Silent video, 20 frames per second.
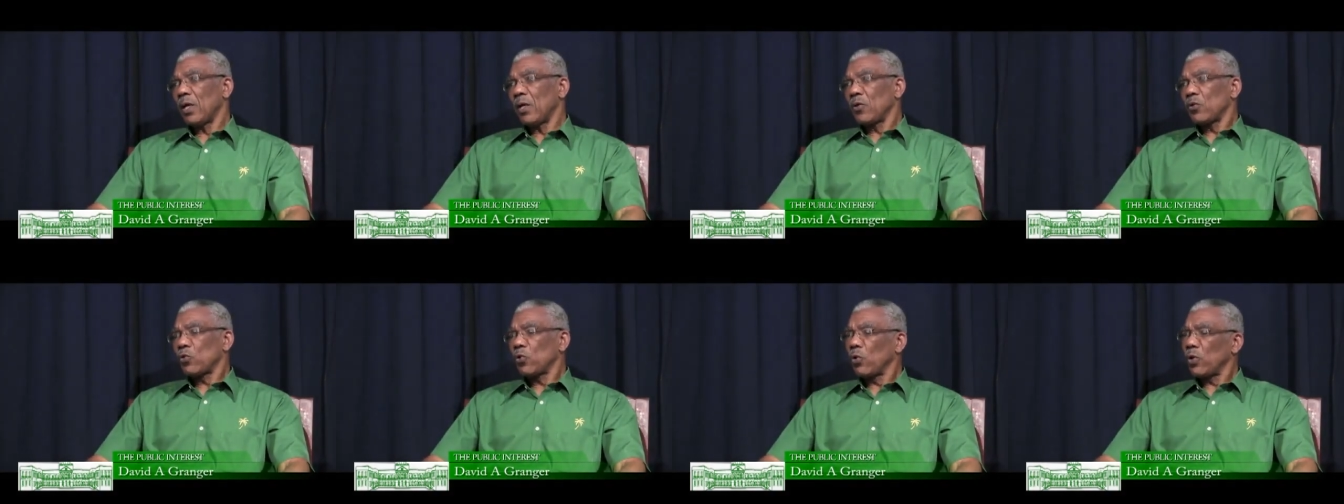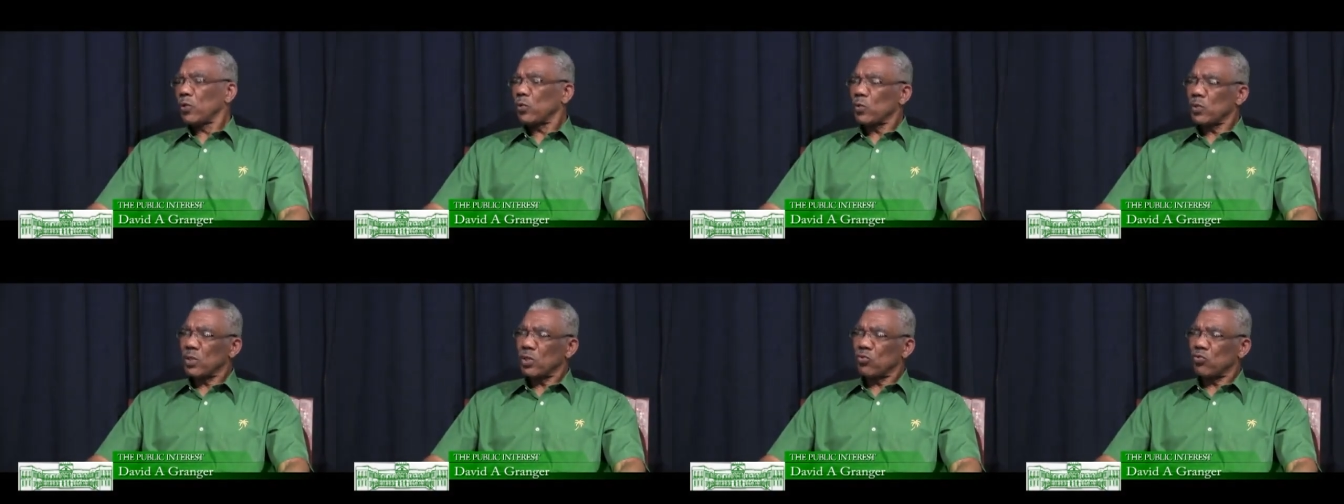So it
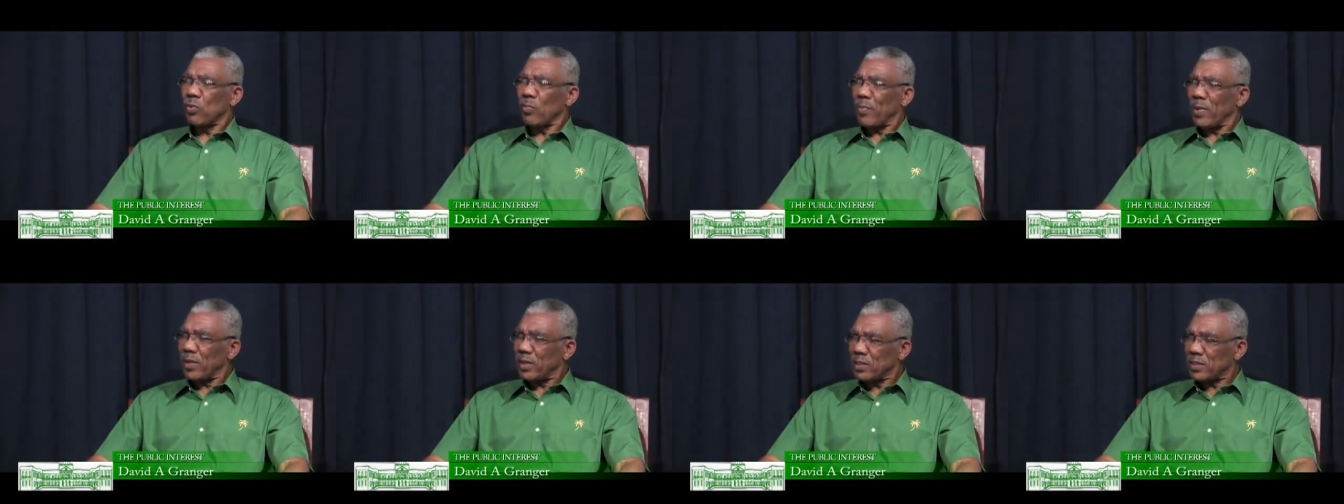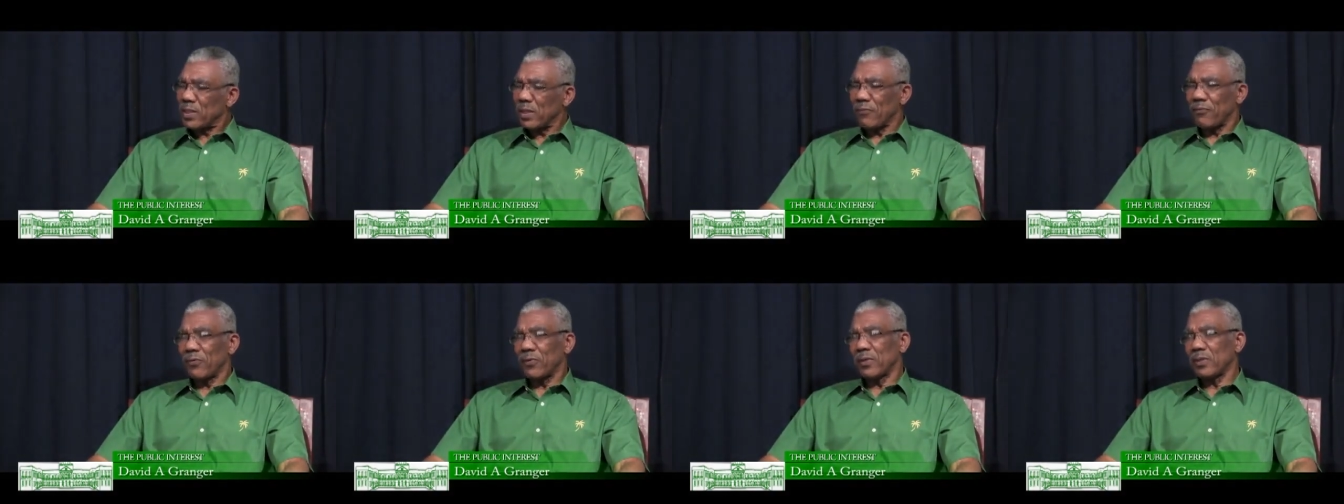was a tremendous
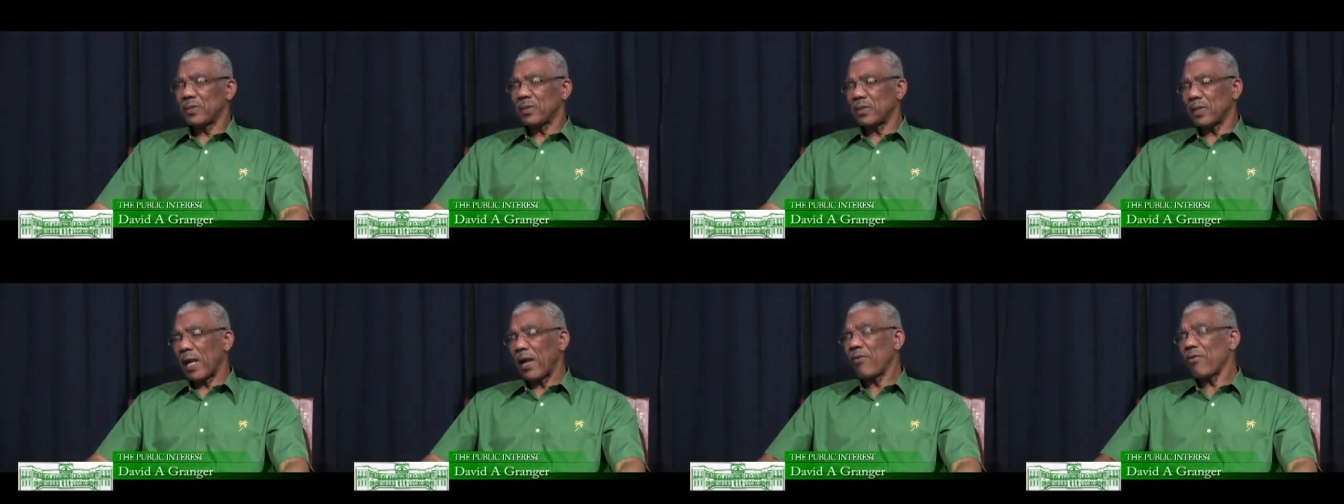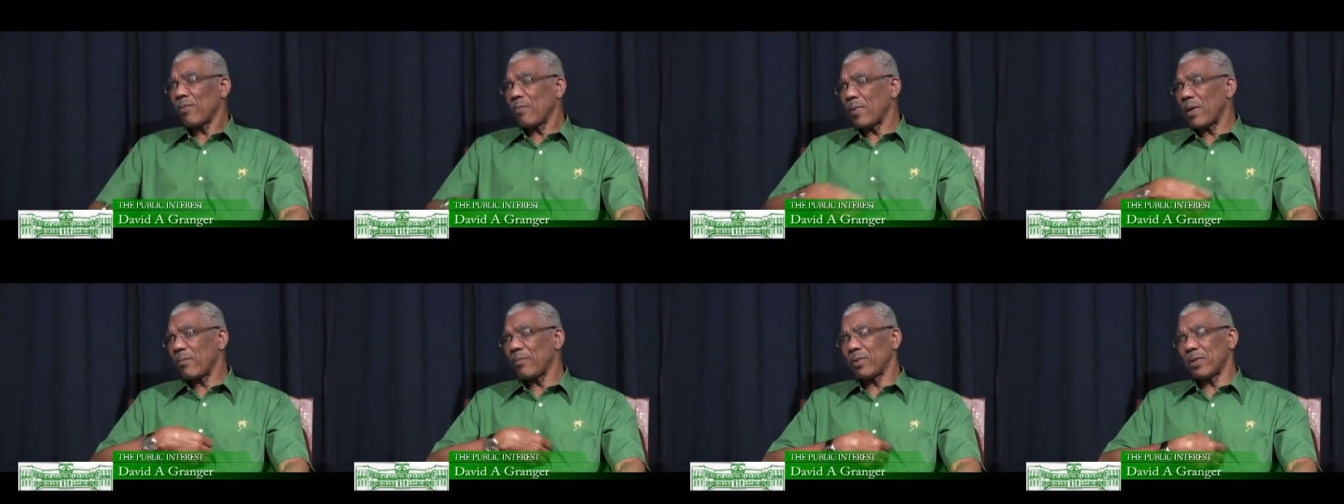effort. I
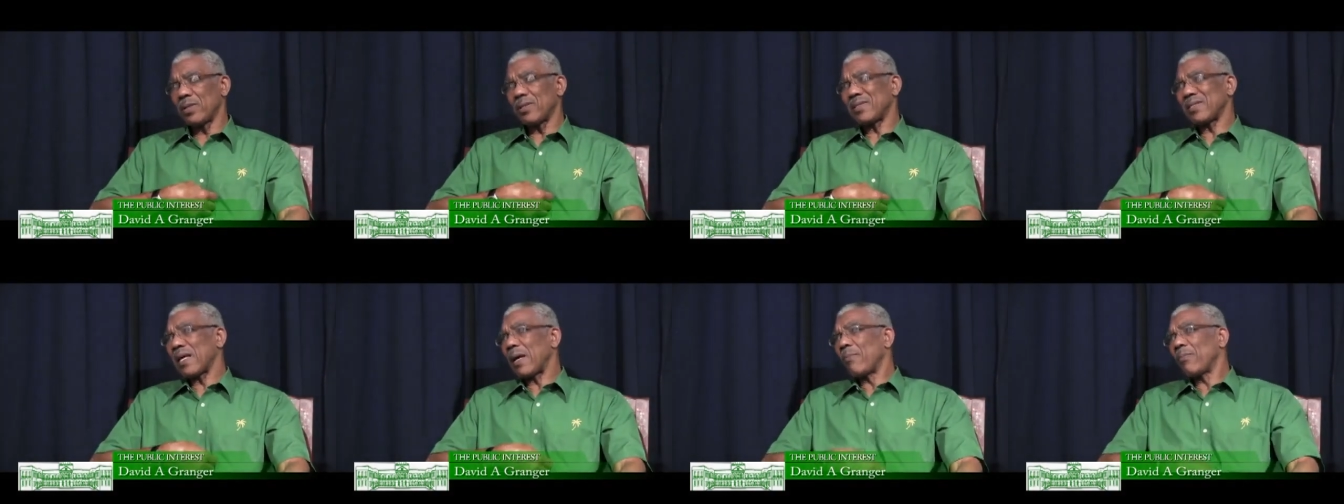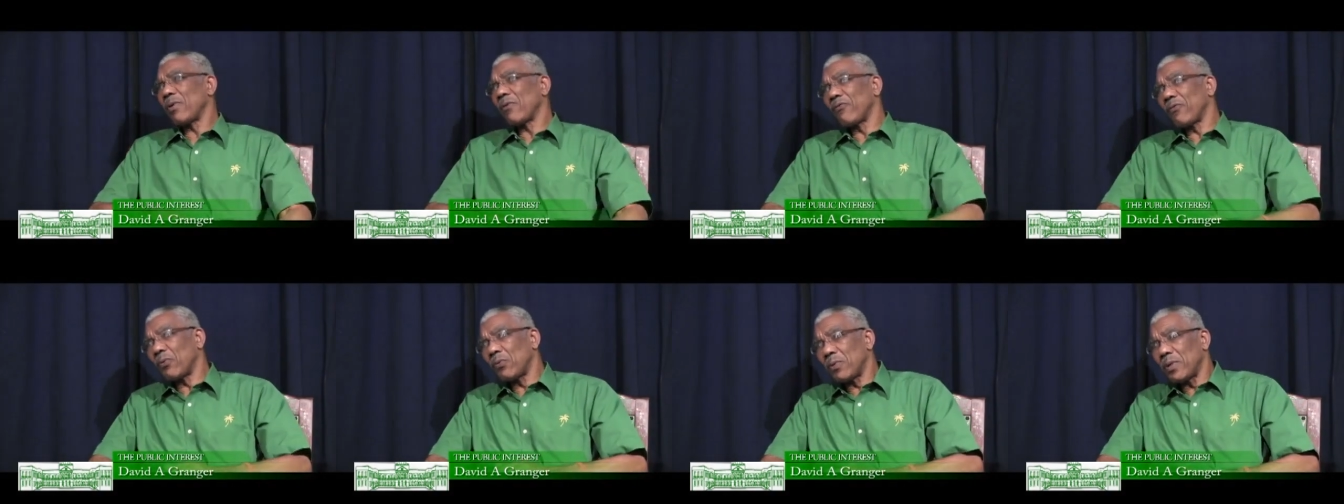remember in
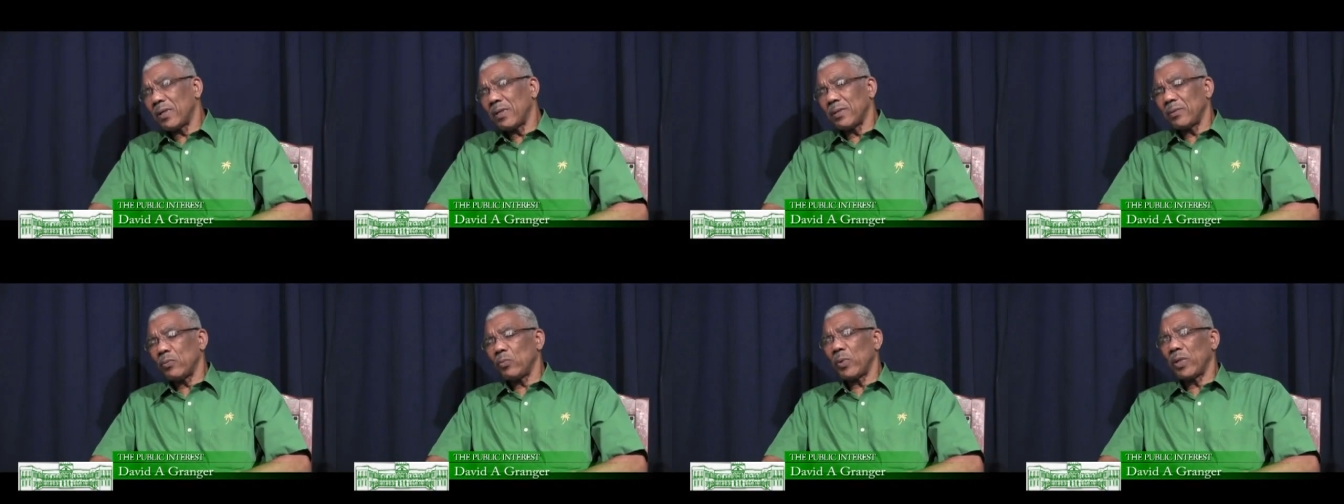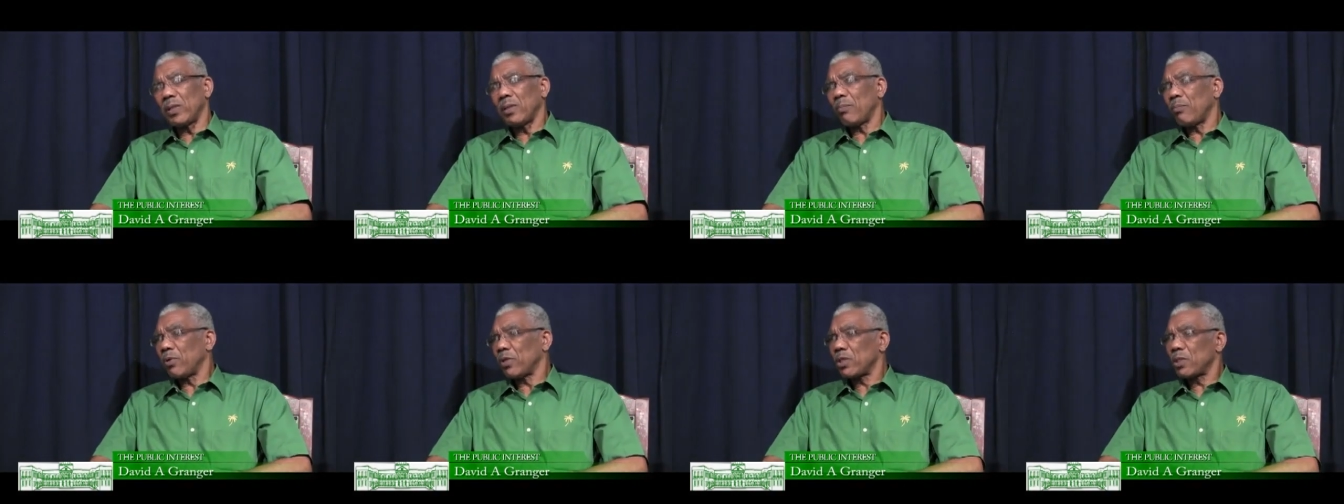Zambia, for one, when
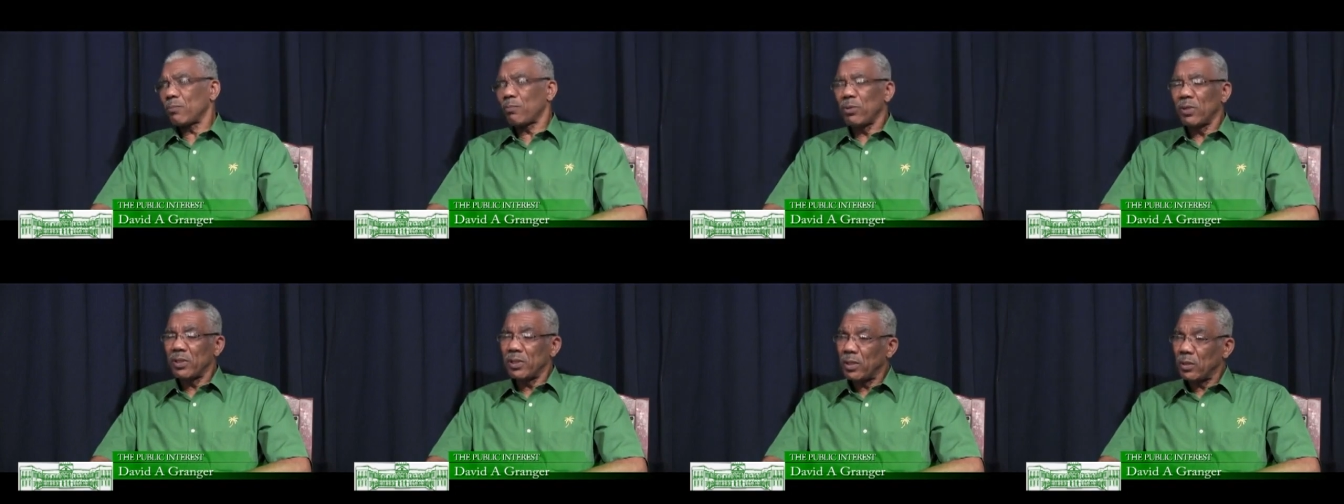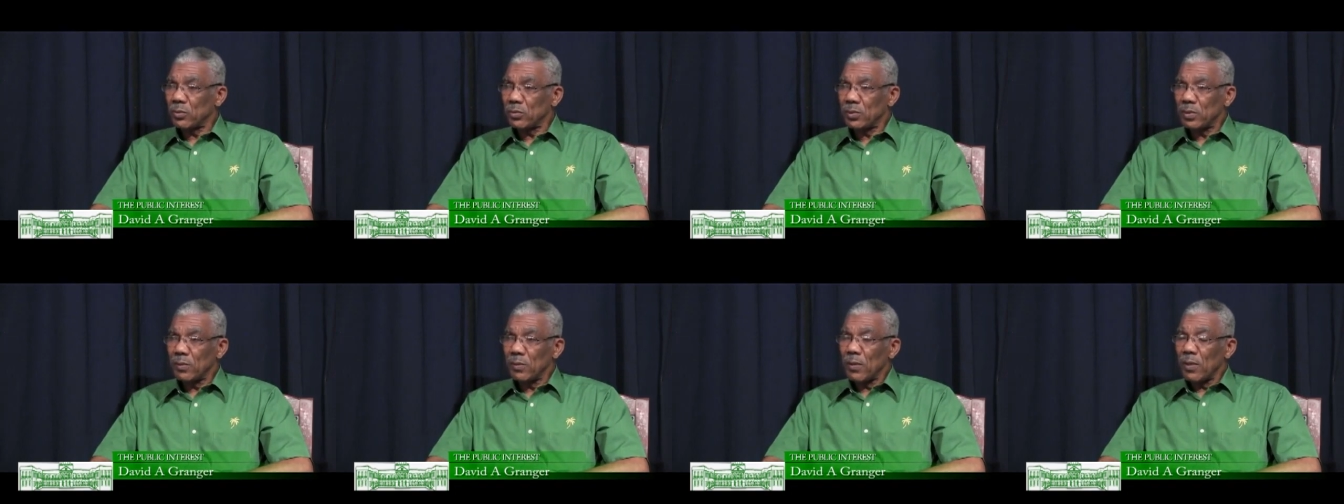the British pulled out,